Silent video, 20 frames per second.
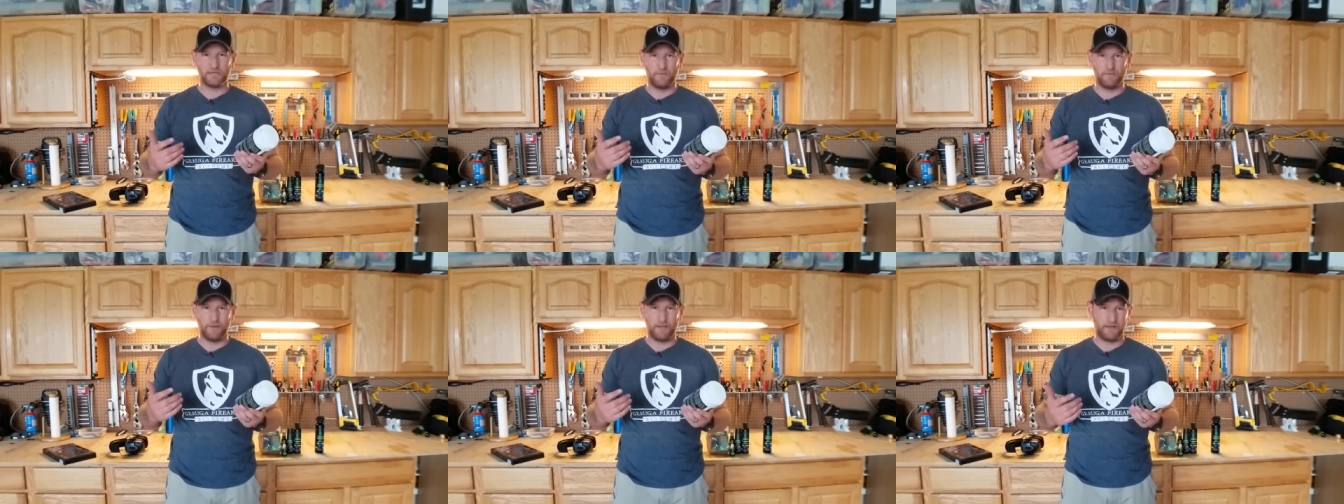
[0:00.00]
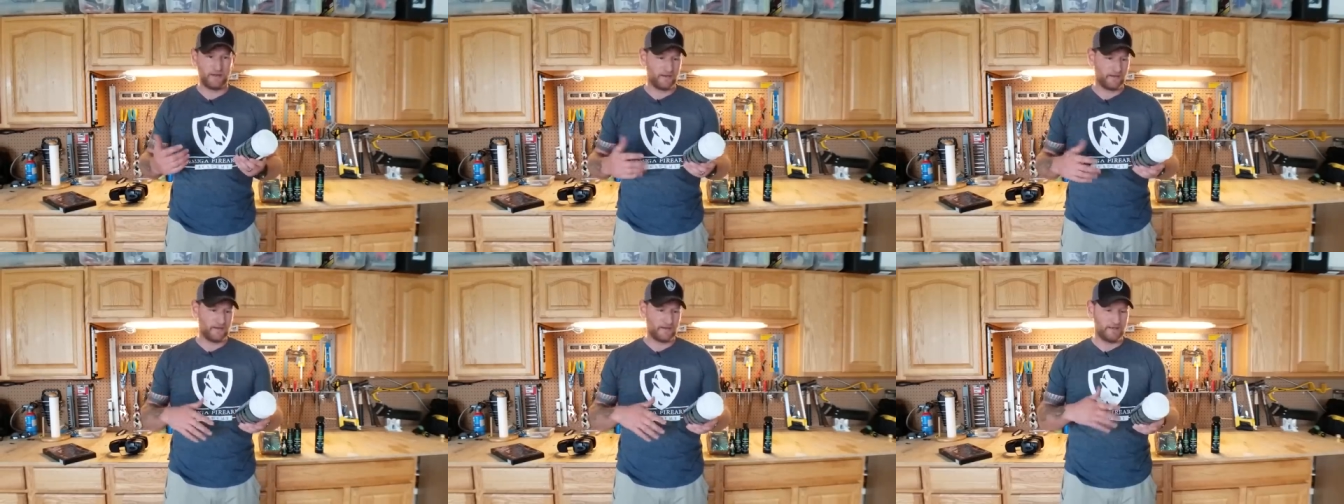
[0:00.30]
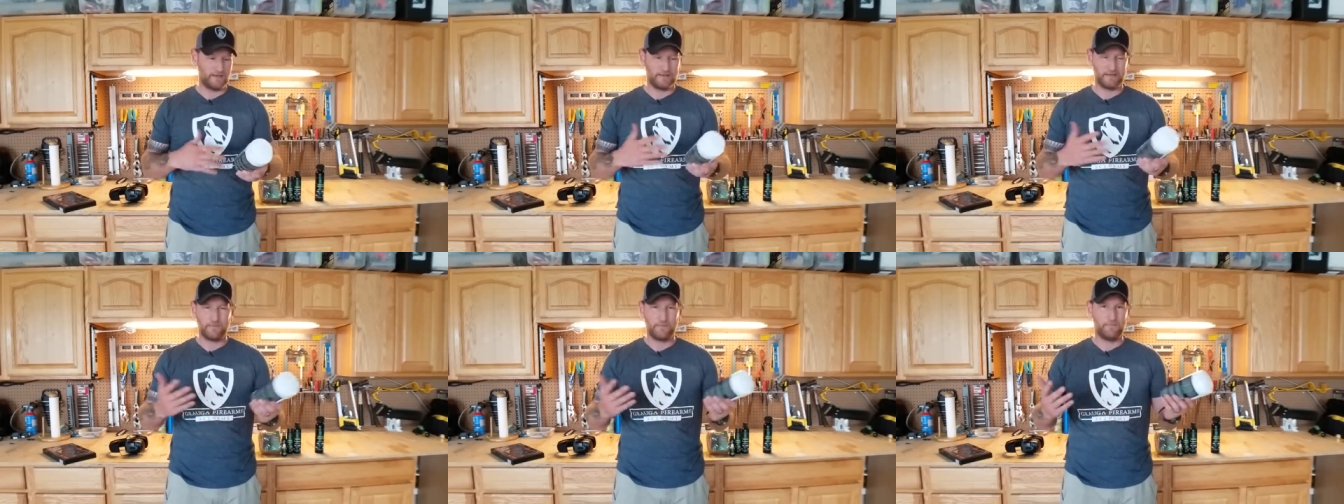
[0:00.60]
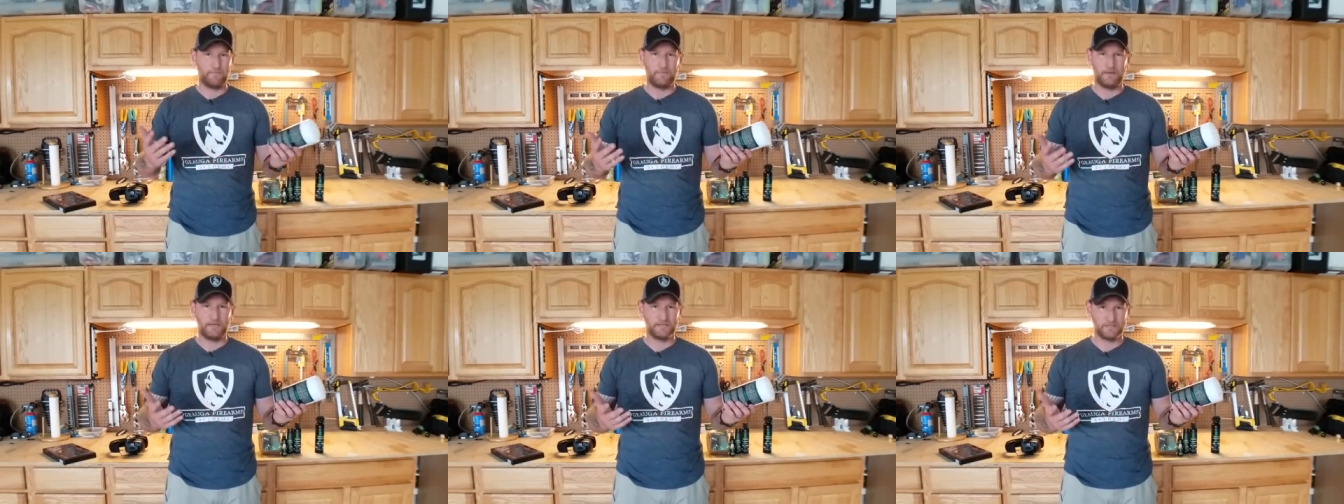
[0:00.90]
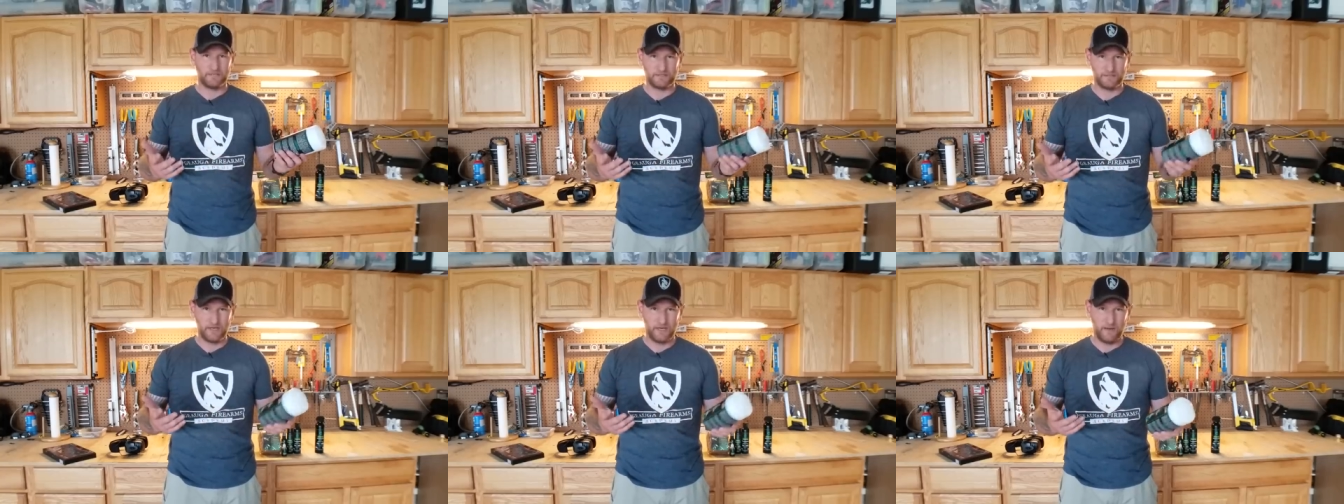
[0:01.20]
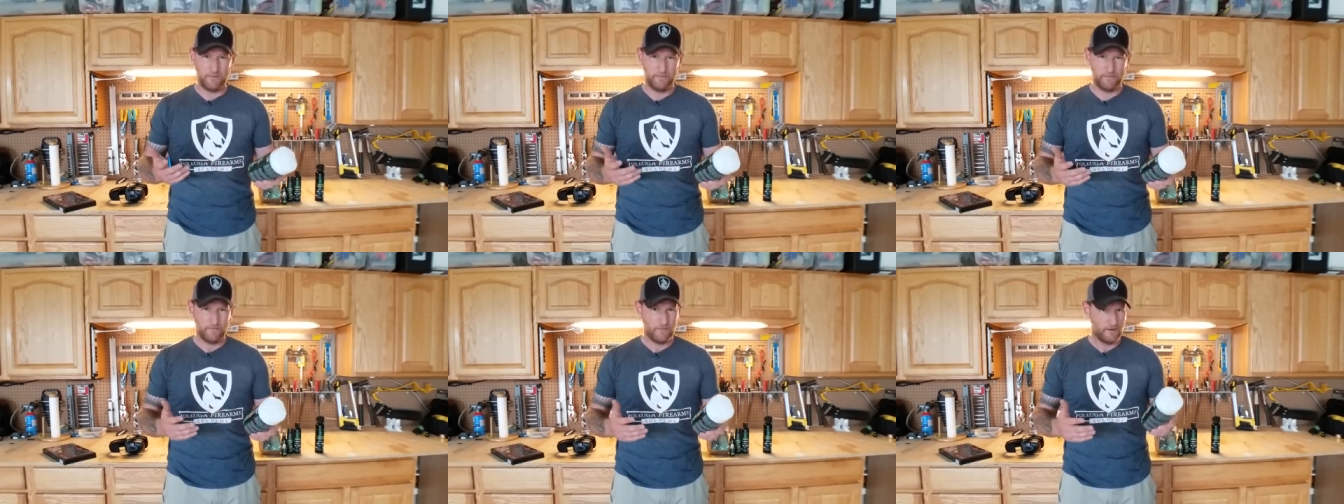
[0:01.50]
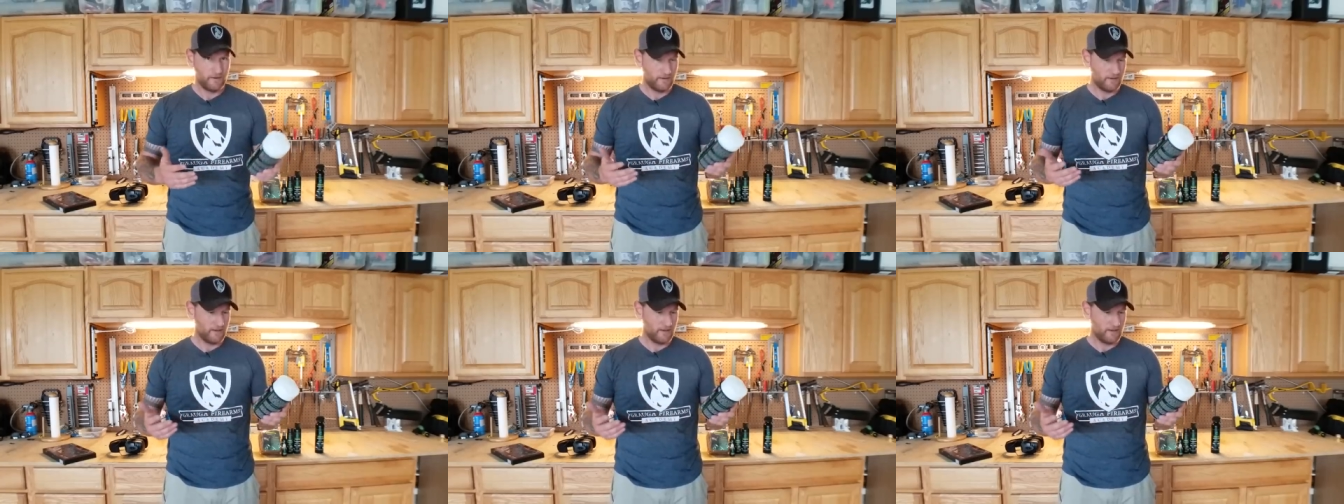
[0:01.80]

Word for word: something on it and it did an amazing job.